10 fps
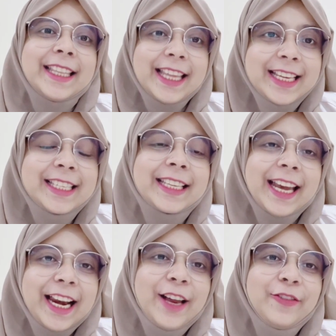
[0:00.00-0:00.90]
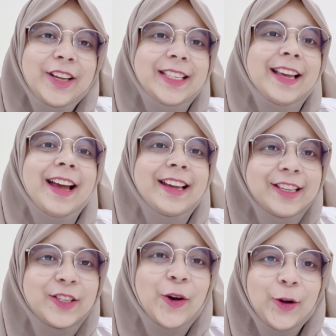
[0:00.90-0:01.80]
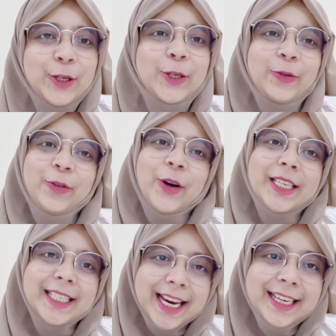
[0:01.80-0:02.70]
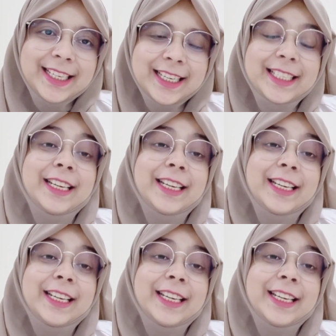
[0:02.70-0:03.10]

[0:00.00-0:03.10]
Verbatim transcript: this scalar visa is also for dentists.